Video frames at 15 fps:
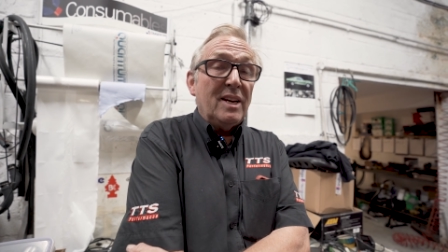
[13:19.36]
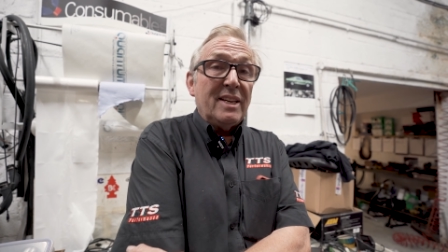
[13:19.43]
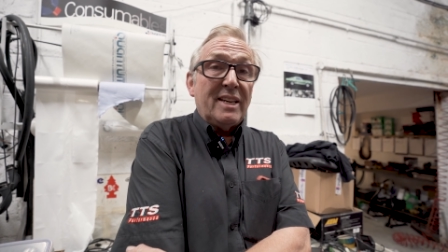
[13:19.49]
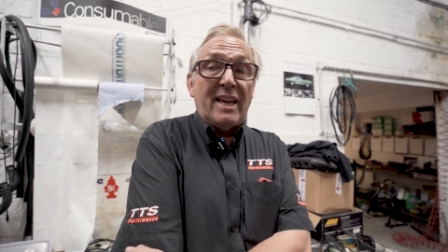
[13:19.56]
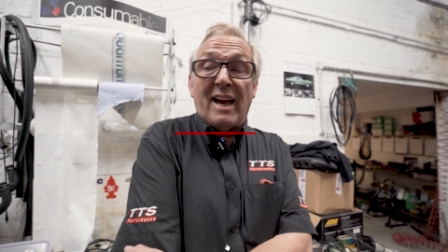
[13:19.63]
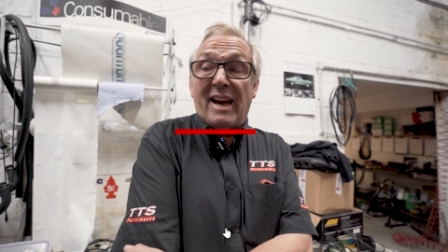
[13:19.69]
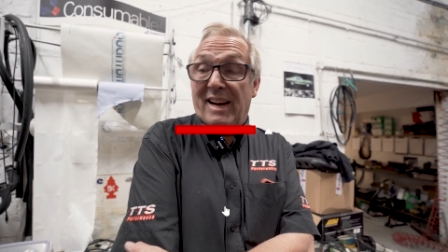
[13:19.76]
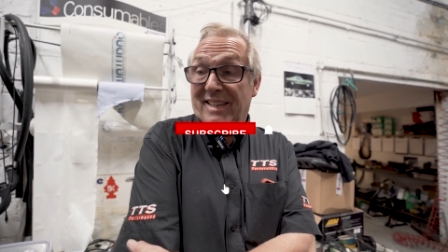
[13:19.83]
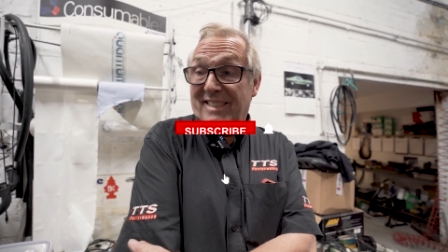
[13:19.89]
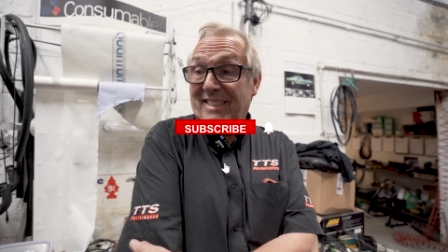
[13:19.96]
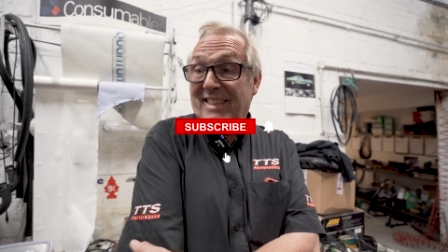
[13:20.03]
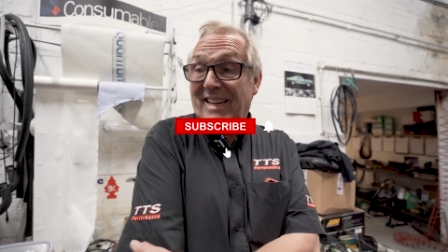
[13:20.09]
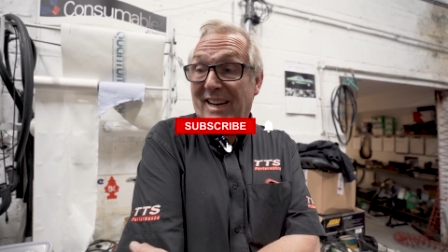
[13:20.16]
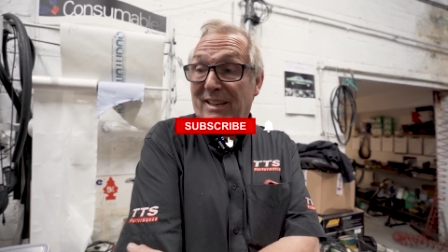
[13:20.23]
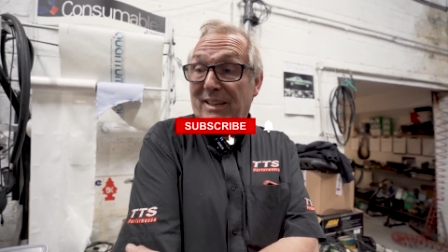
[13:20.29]
yeah,
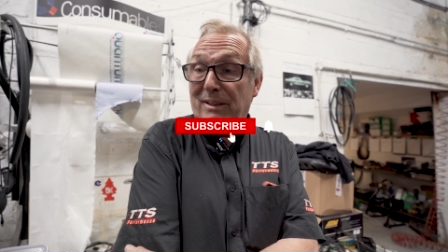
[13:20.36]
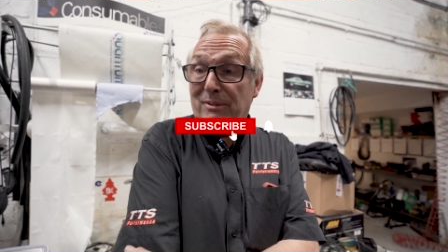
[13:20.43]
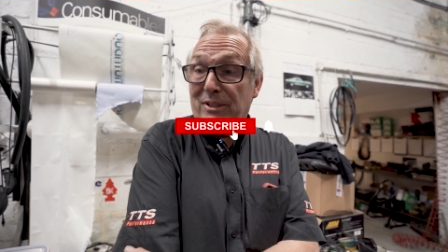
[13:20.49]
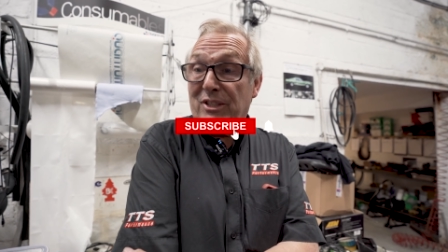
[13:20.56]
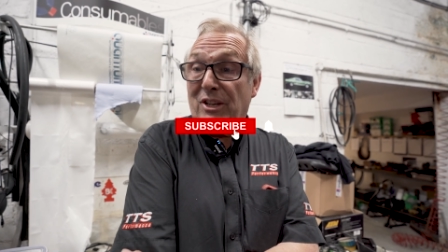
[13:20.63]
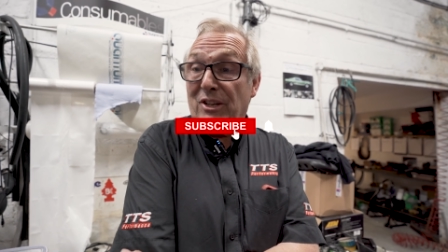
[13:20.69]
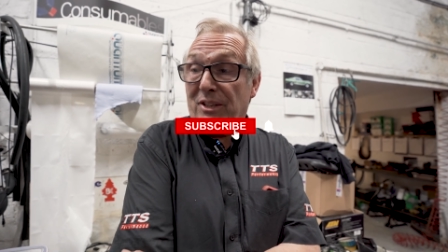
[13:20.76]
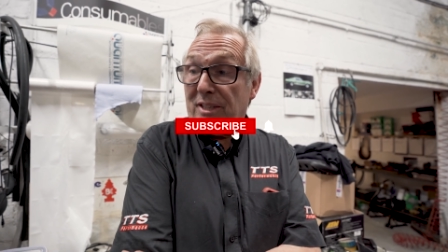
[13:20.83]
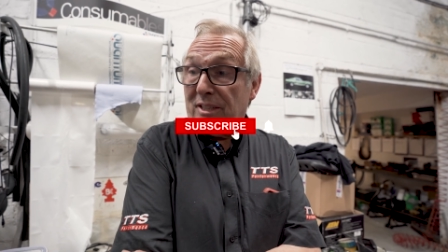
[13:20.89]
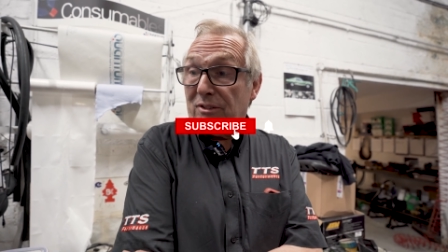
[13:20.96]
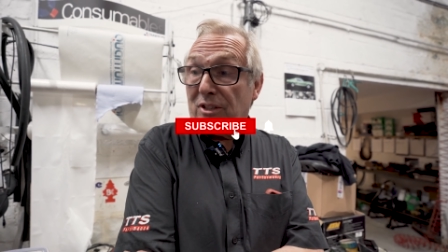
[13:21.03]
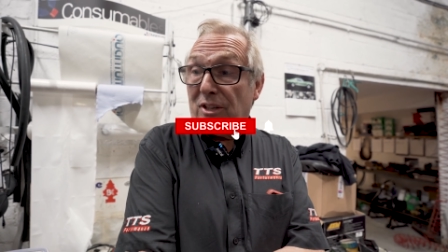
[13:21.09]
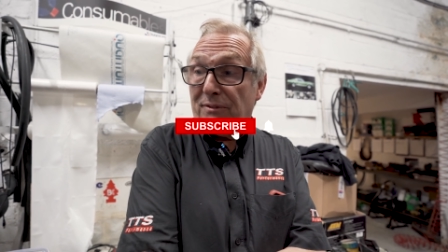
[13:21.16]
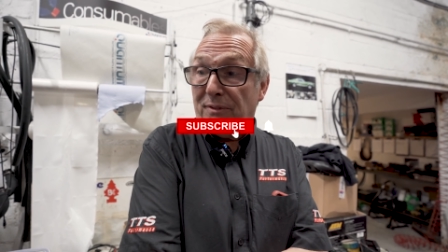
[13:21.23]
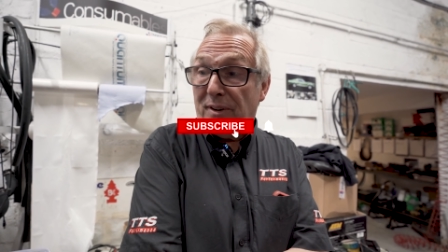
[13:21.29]
it was good. It was
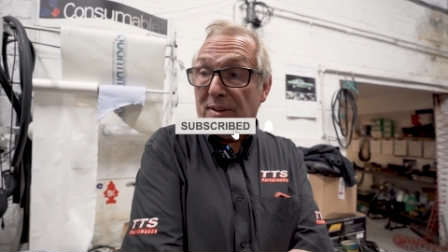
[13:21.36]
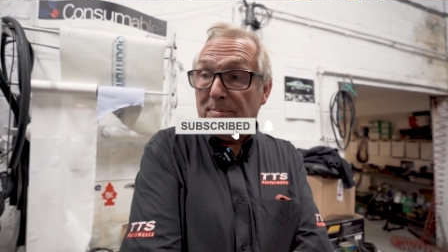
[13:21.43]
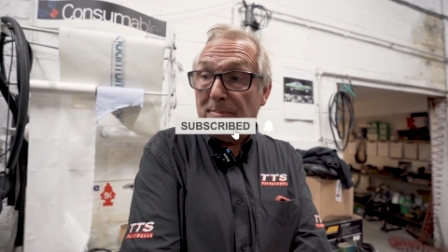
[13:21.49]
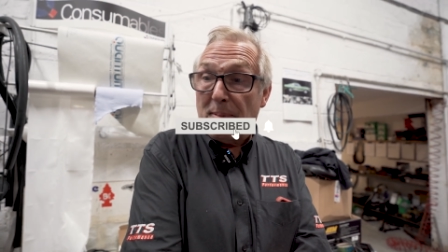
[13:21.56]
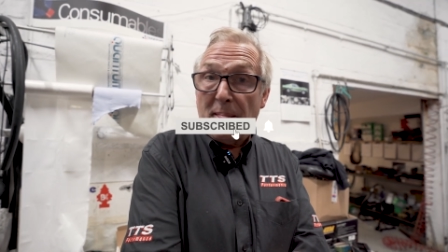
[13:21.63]
good fun